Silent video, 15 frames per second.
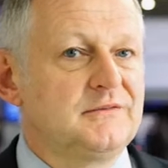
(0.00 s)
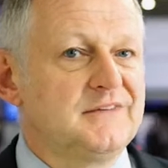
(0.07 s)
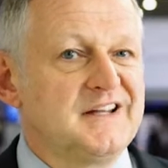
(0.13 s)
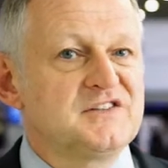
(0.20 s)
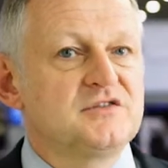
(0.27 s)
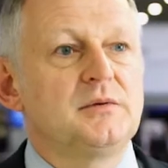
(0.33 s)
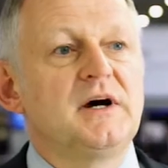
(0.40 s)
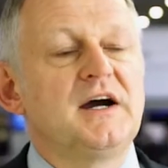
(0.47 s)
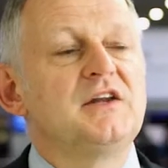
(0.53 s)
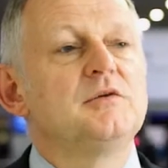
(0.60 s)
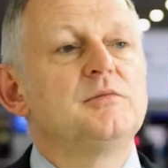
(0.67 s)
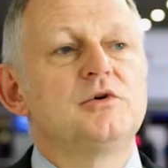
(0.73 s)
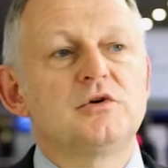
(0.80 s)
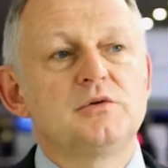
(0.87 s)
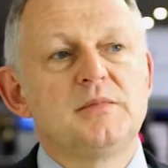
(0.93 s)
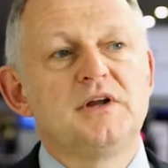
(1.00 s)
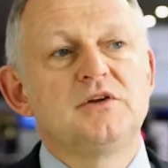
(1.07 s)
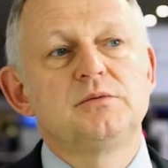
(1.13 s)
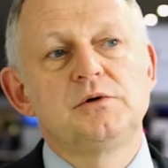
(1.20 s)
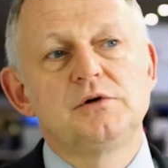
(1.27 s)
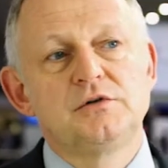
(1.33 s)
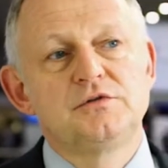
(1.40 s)
that's why the
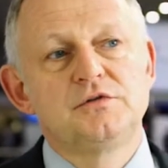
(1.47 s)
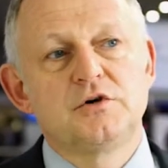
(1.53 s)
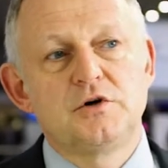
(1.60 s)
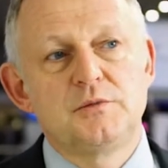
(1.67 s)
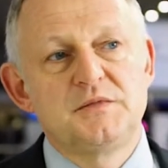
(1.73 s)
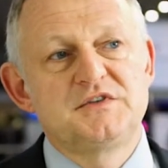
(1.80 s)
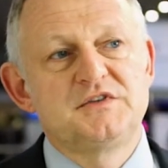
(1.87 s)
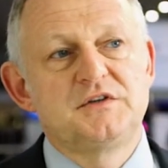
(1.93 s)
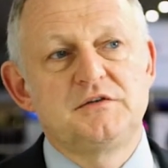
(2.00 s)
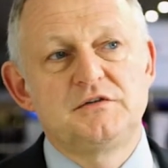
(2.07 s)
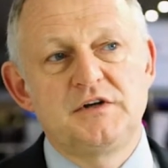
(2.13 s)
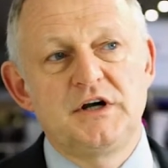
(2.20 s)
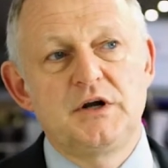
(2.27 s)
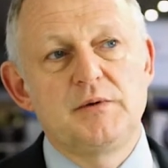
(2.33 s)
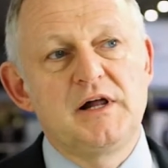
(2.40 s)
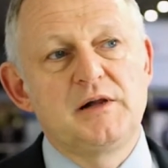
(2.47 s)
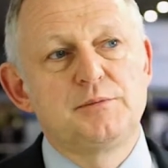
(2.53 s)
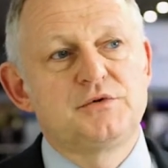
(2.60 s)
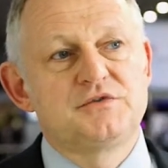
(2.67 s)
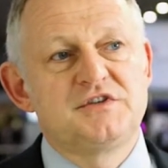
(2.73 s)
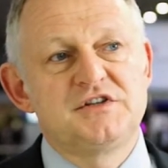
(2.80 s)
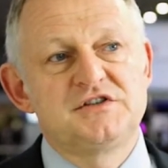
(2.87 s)
Broadband World Forum is very well
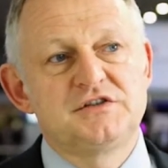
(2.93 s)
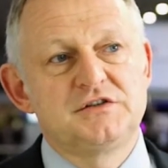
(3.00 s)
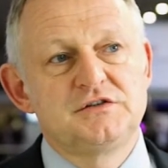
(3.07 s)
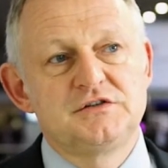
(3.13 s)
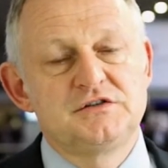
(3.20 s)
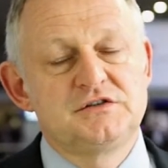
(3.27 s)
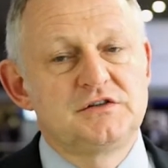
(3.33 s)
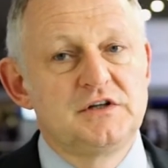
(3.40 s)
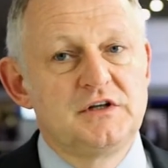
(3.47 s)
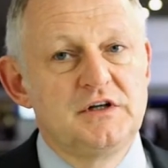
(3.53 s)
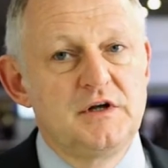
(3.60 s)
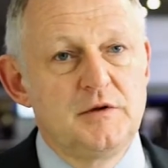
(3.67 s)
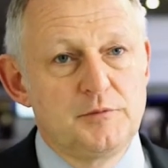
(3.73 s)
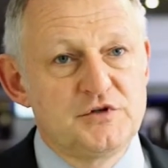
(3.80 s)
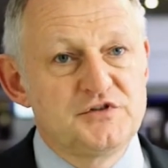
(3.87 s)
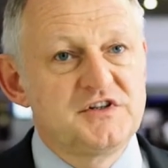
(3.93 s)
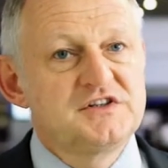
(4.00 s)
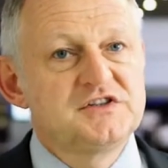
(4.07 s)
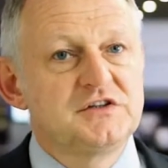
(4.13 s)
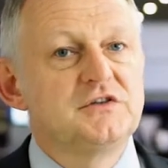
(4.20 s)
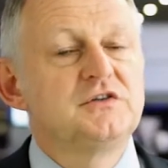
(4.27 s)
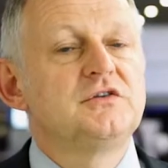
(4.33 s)
positioned
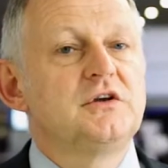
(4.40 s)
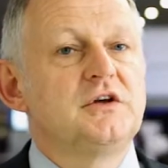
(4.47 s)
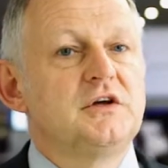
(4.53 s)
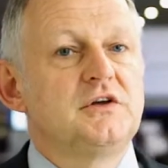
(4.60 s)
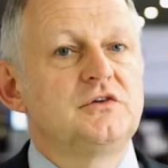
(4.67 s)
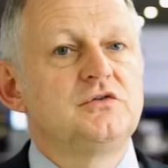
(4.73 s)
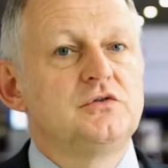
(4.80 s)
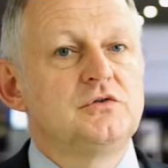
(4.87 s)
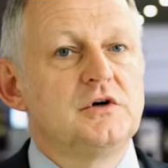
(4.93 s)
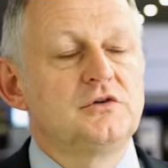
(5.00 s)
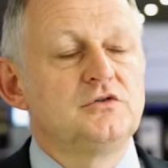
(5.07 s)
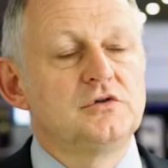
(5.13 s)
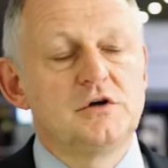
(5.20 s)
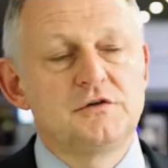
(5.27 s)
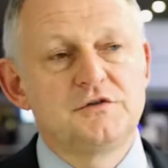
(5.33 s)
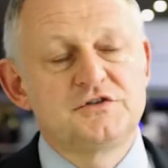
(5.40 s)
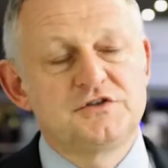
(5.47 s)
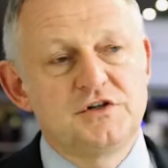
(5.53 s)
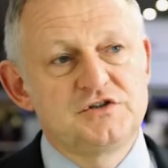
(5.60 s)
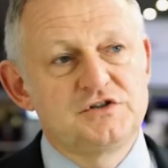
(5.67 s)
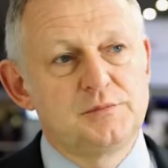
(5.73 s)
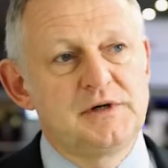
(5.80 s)
to offer
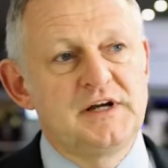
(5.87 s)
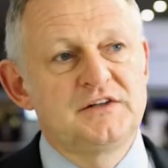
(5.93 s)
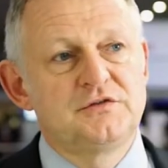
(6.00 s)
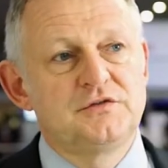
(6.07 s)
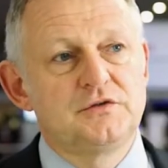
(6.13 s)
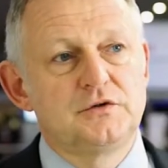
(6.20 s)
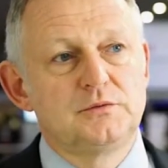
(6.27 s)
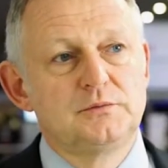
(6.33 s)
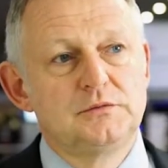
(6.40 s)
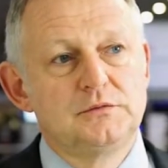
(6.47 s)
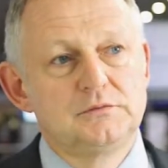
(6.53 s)
such a platform.